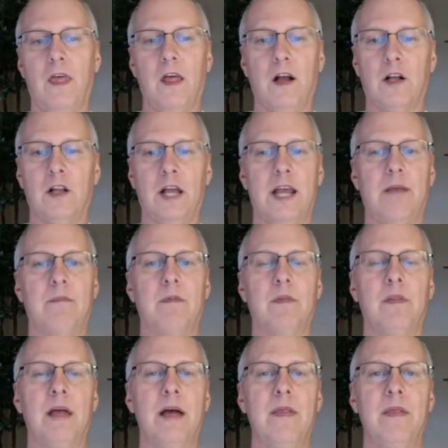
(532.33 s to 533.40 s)
claim
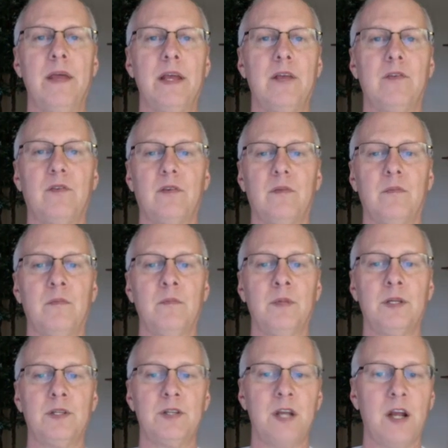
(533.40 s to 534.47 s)
that these
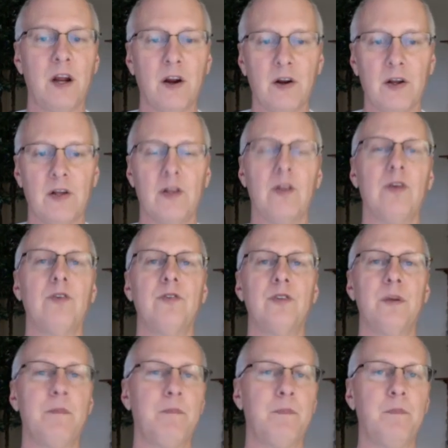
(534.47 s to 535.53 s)
material, de,